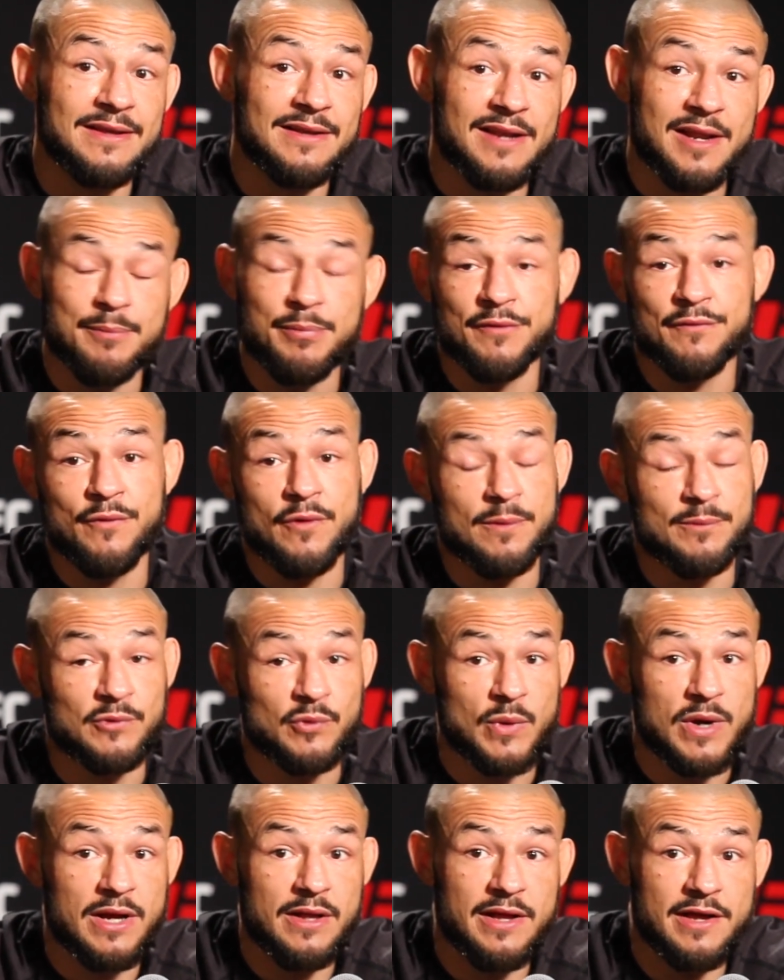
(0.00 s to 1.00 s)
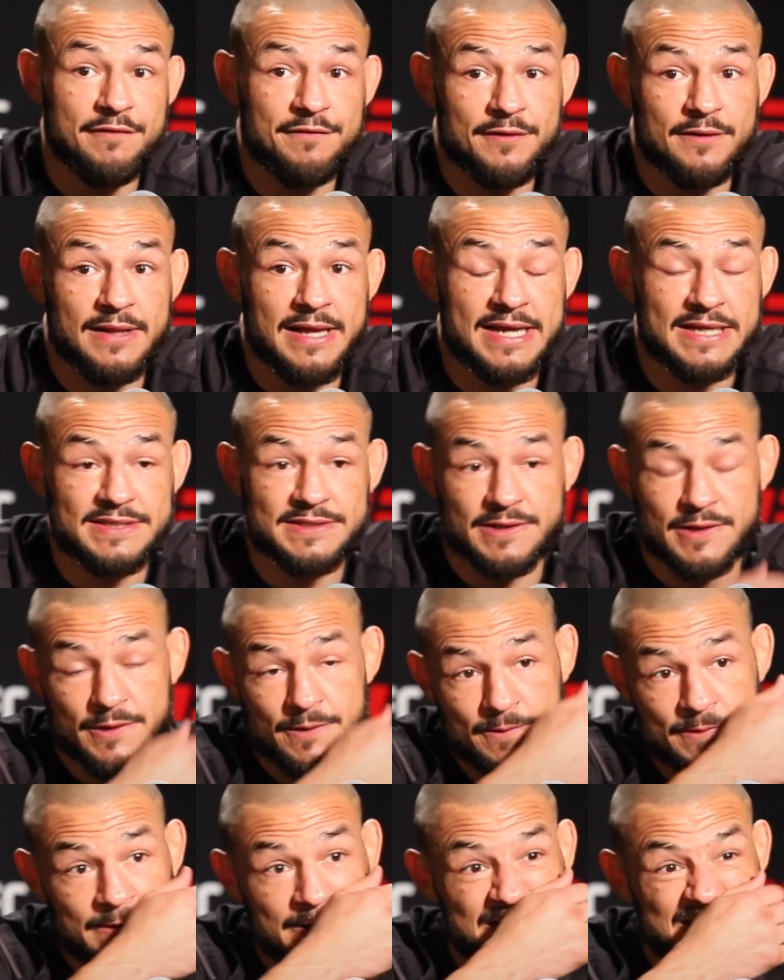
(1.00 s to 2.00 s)
I performed well, I feel like.
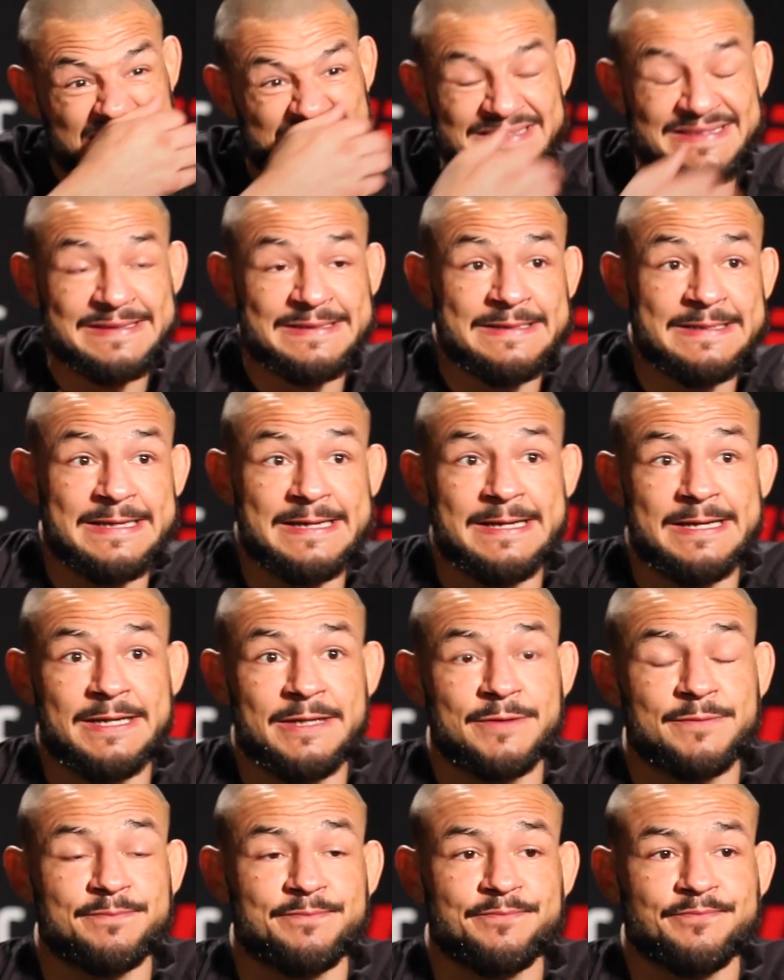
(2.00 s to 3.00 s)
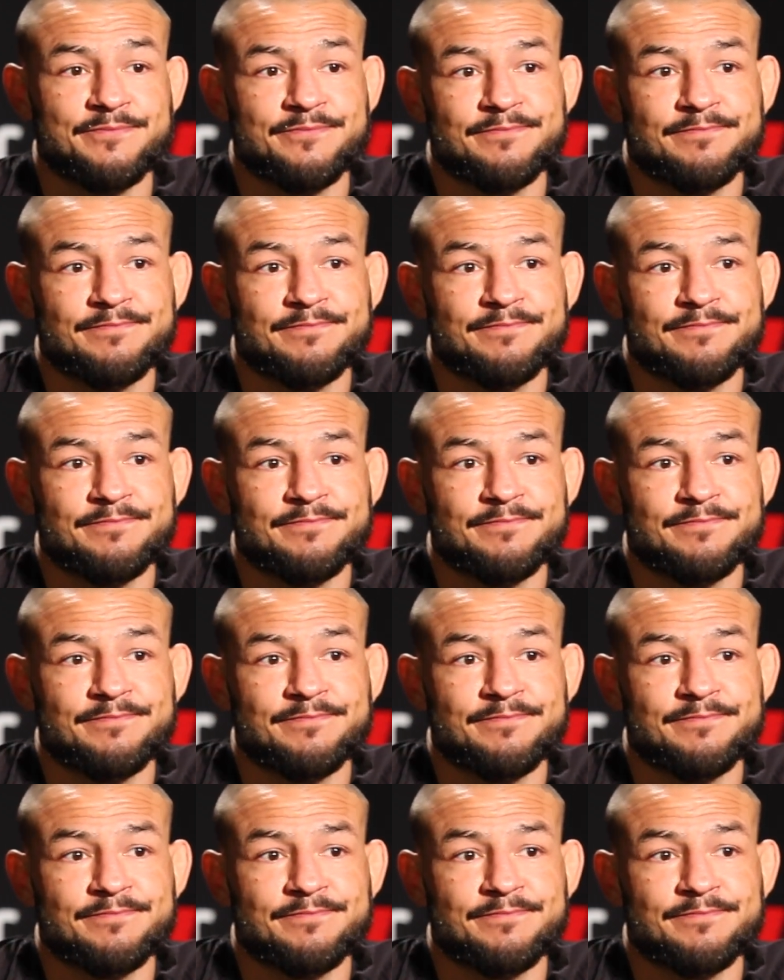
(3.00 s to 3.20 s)
So, um